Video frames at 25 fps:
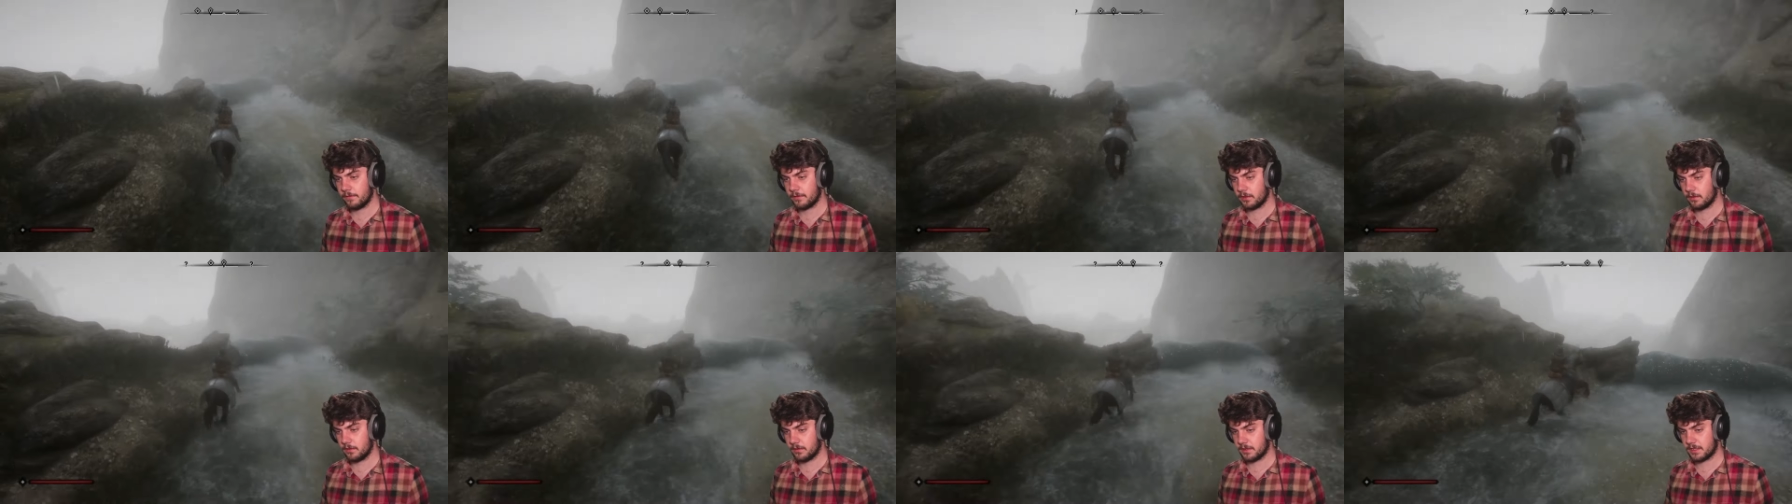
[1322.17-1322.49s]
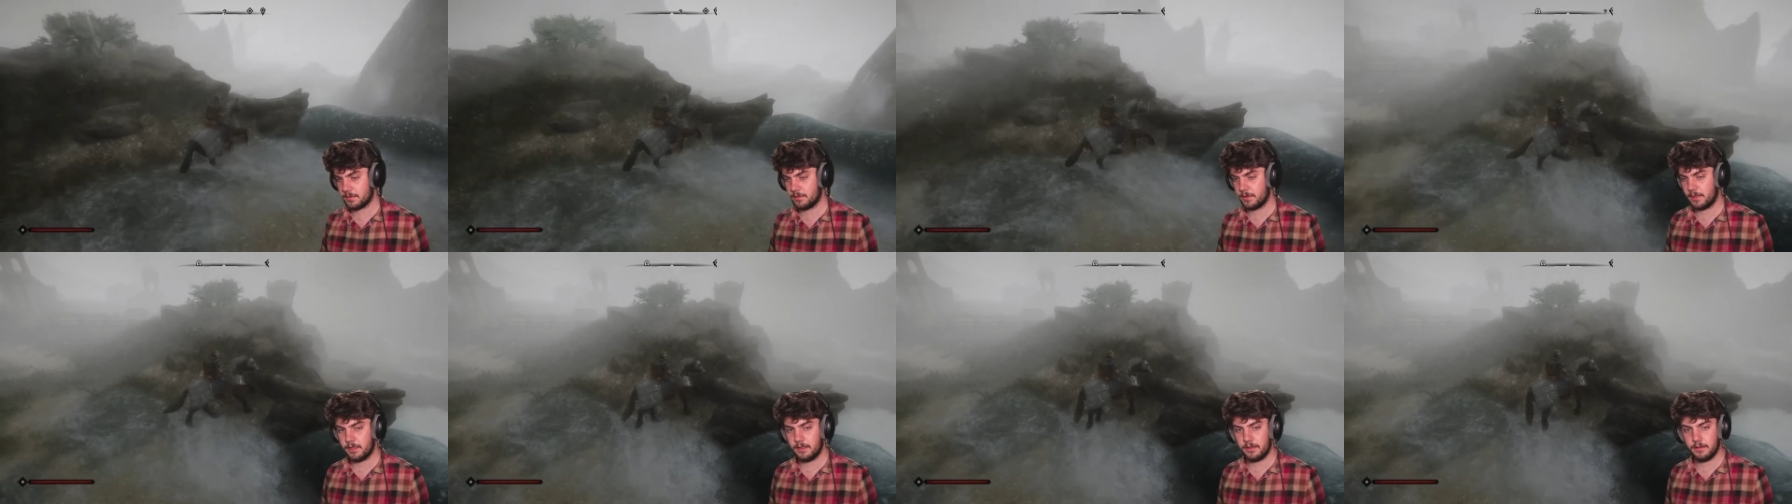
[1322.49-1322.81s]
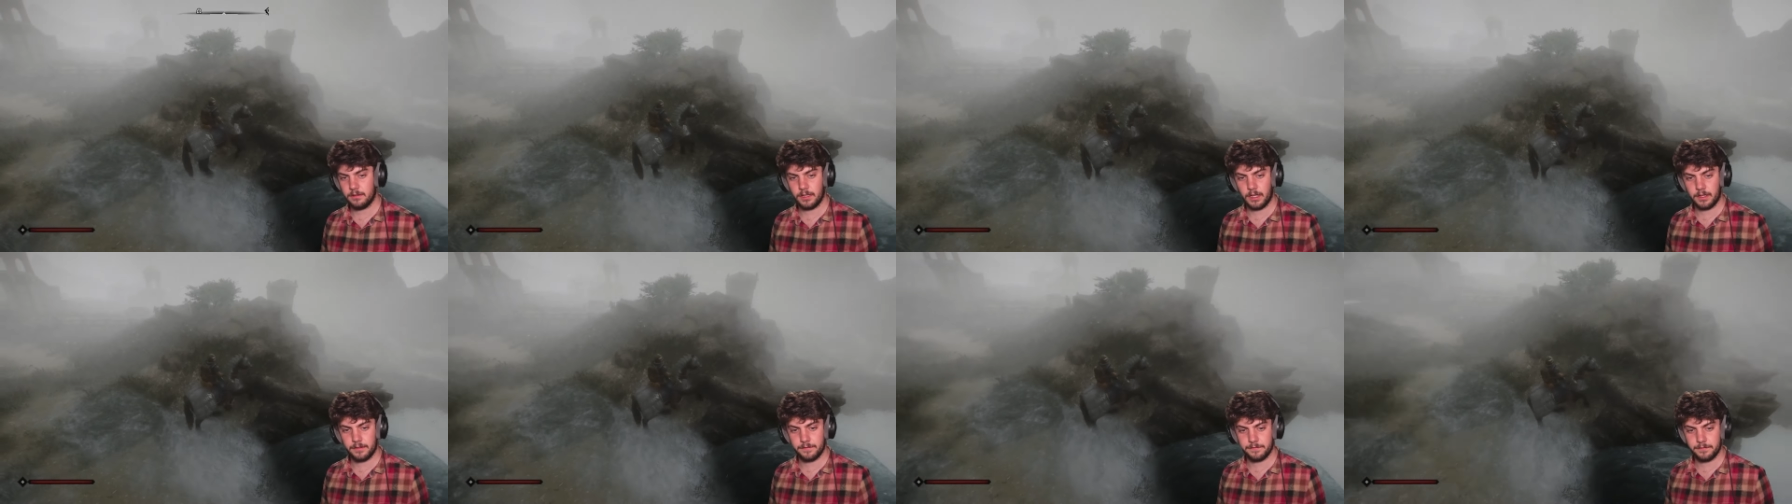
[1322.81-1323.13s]
course, we
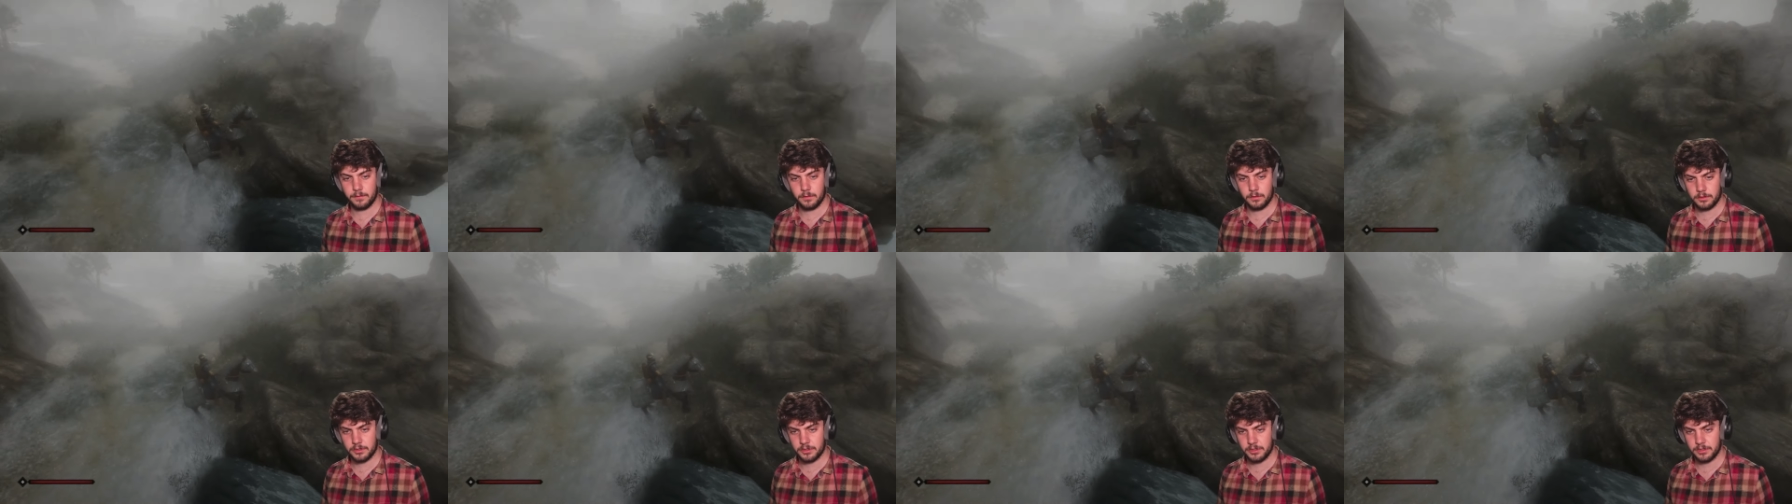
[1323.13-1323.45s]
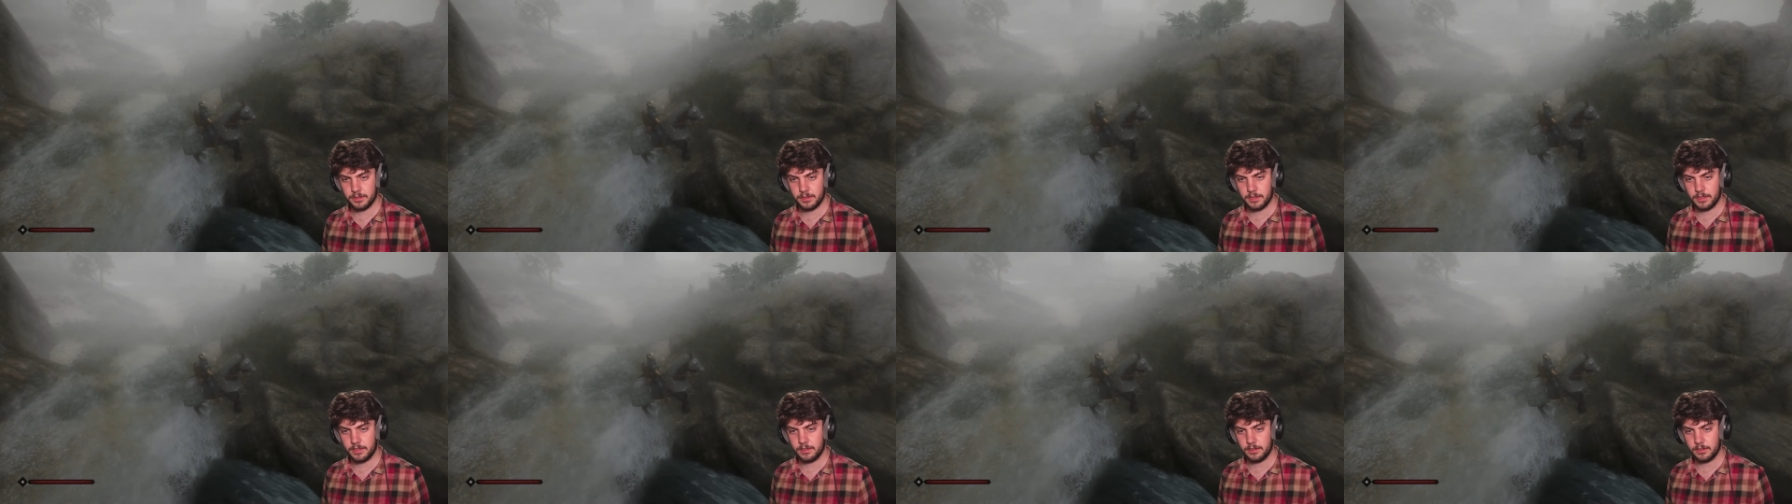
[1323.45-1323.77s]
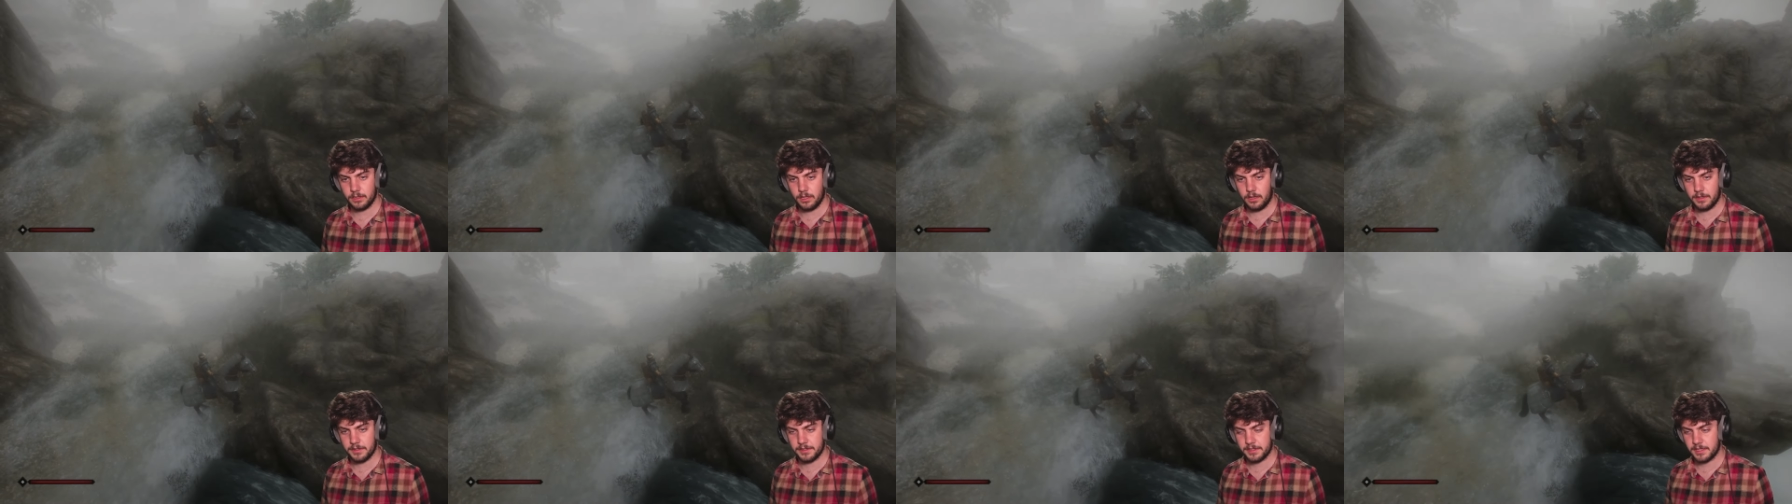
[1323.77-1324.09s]
unfortunately
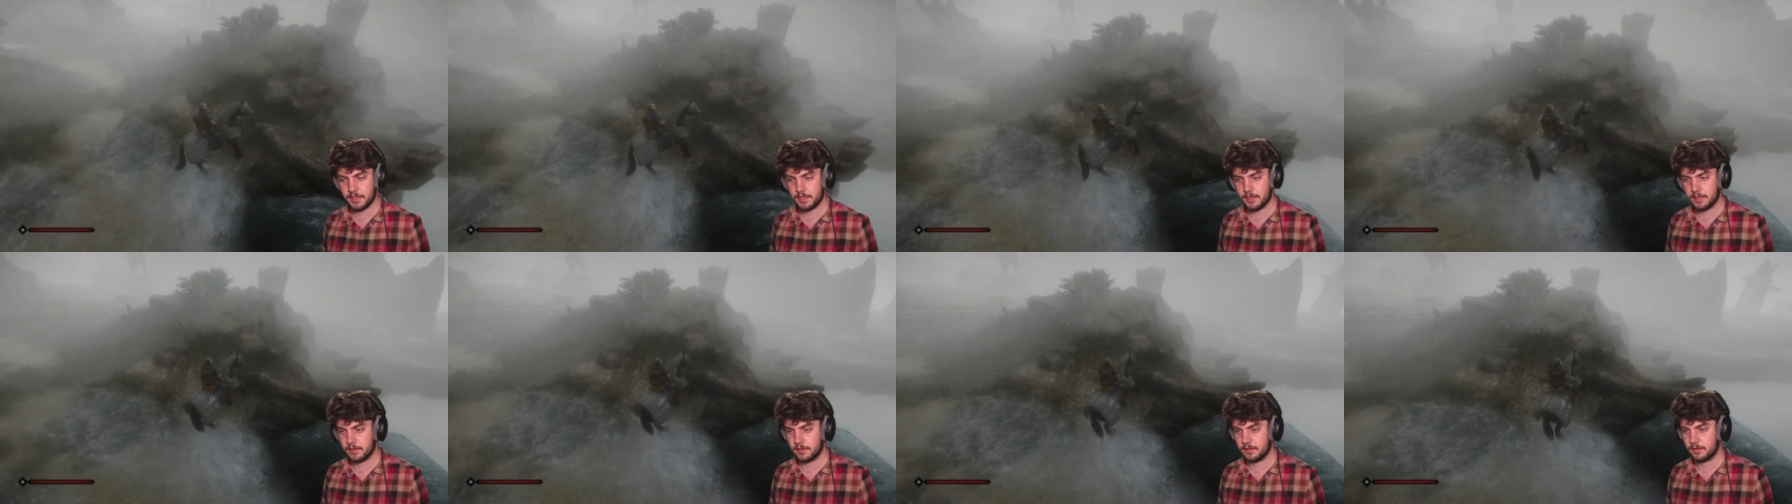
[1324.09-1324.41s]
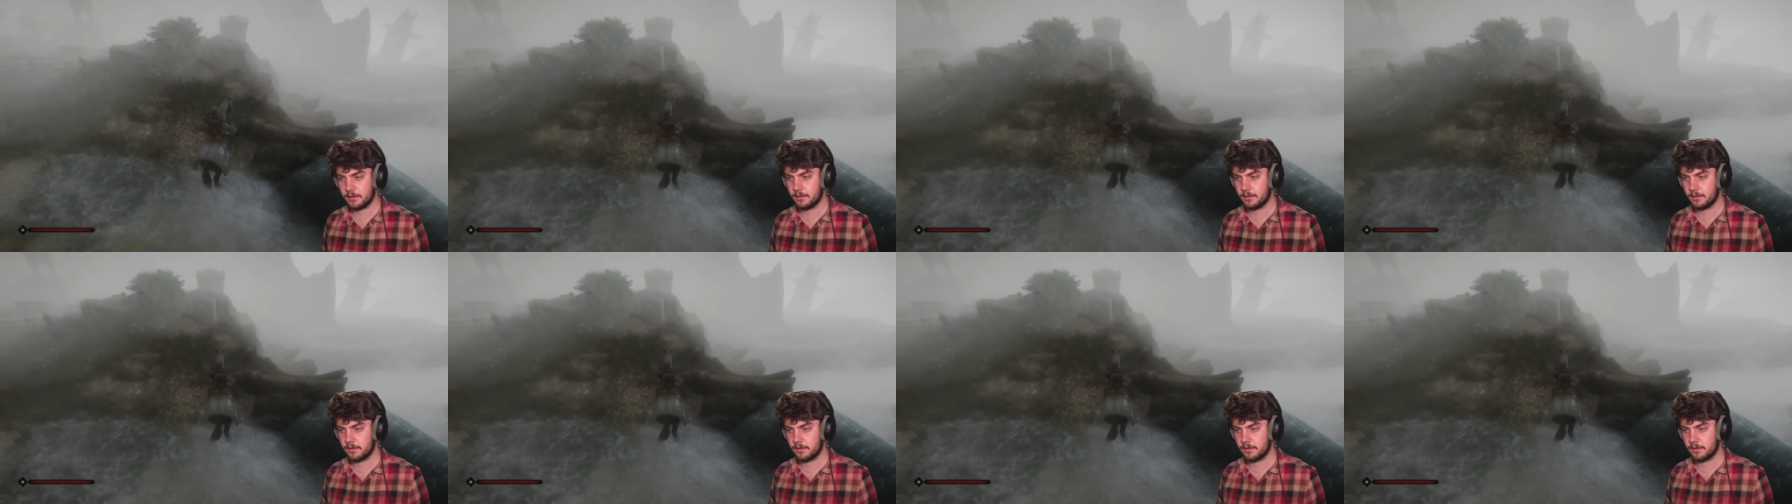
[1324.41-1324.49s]
lost